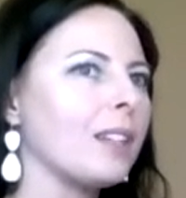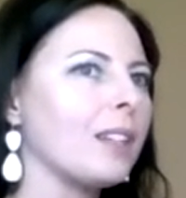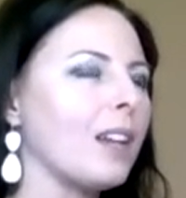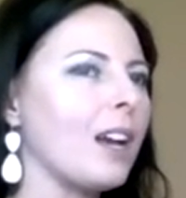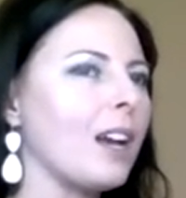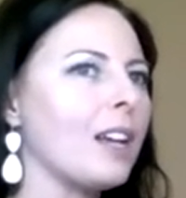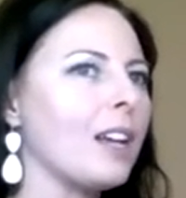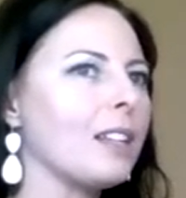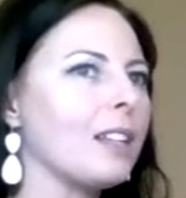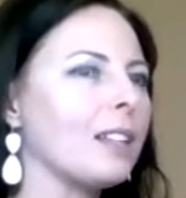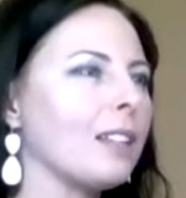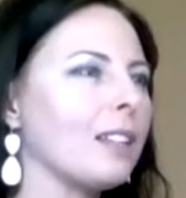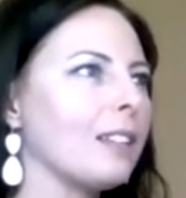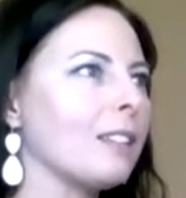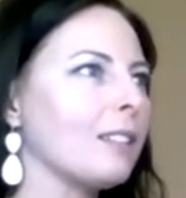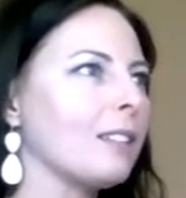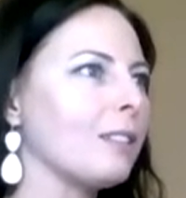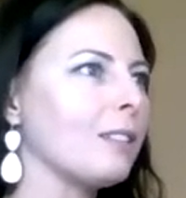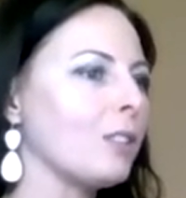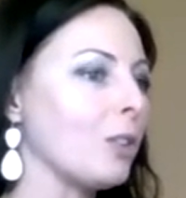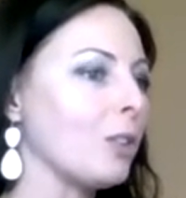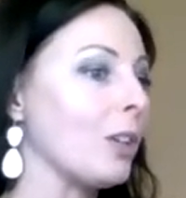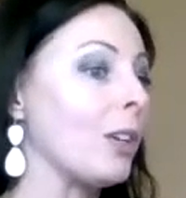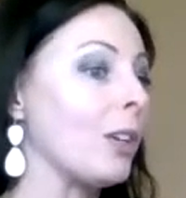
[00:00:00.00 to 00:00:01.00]
go
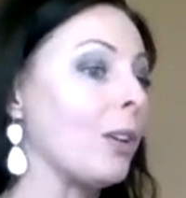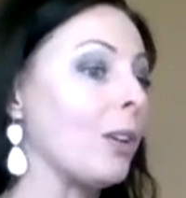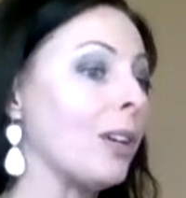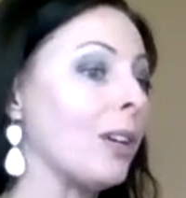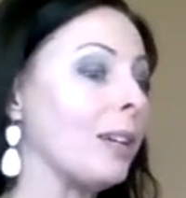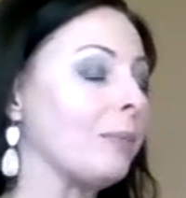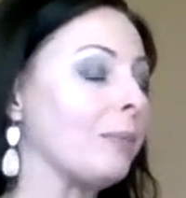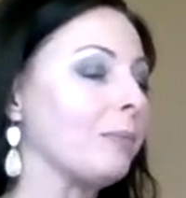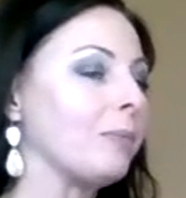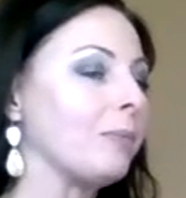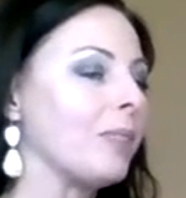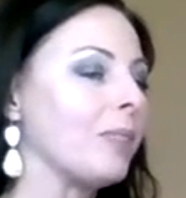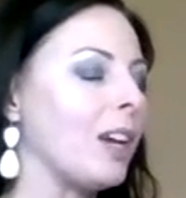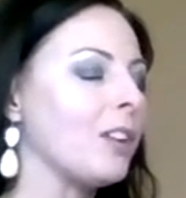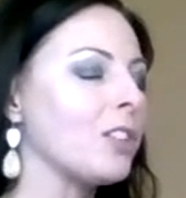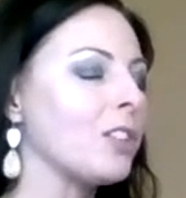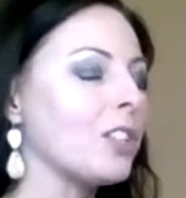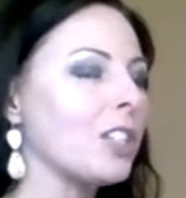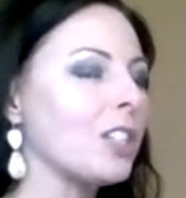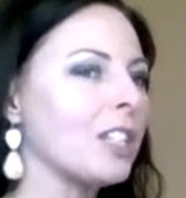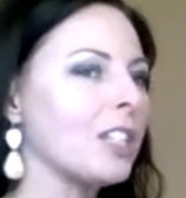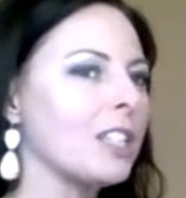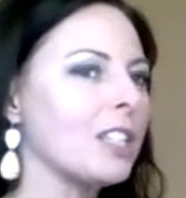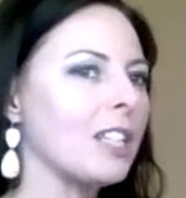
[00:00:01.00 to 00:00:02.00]
ahead. I was
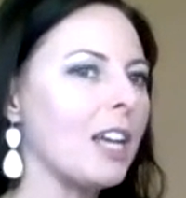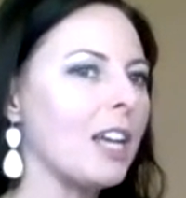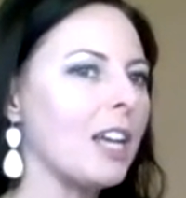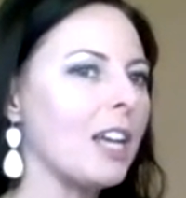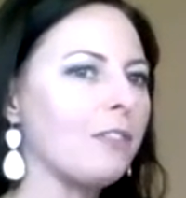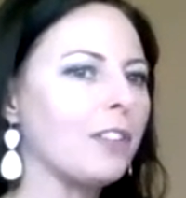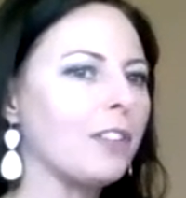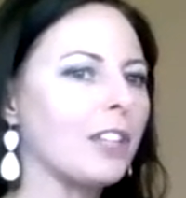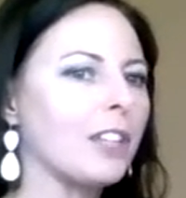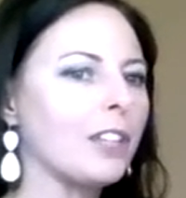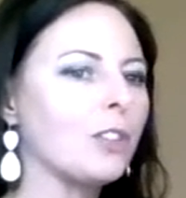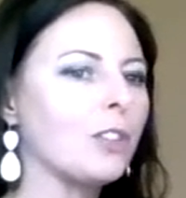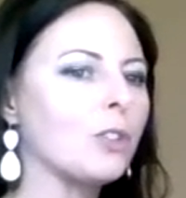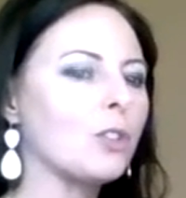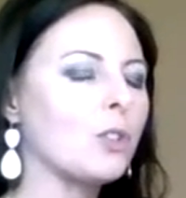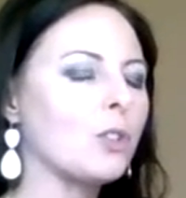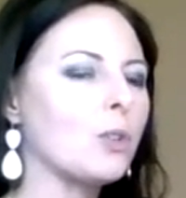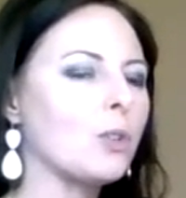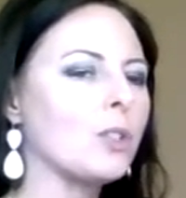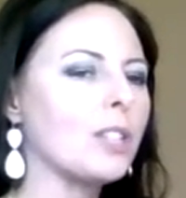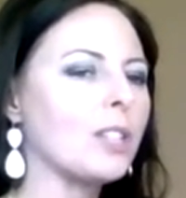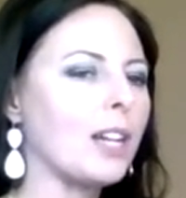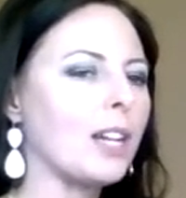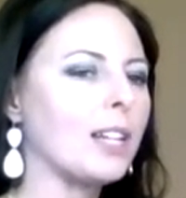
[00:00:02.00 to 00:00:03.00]
just gonna say I feel like there's
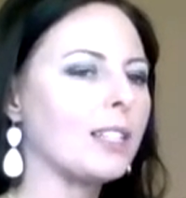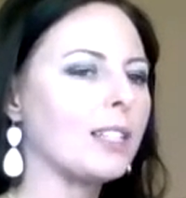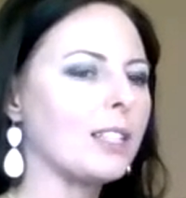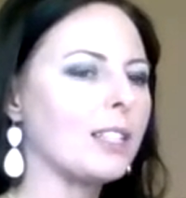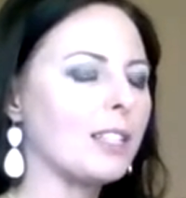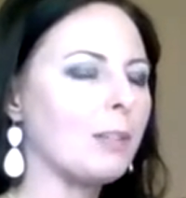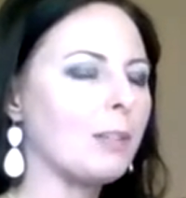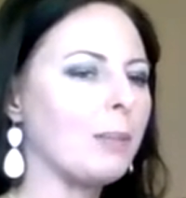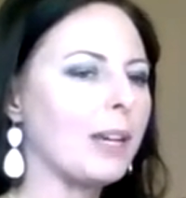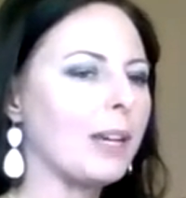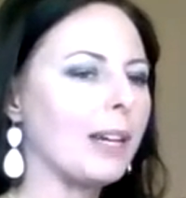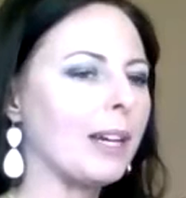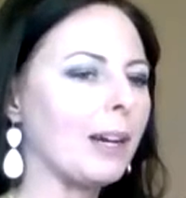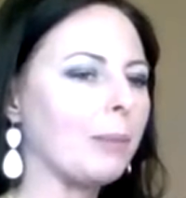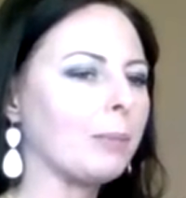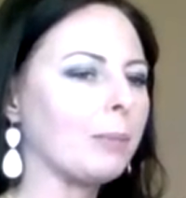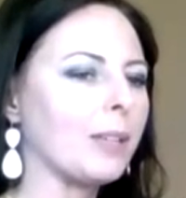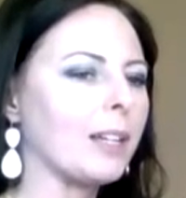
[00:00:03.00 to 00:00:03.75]
two sides to makeup.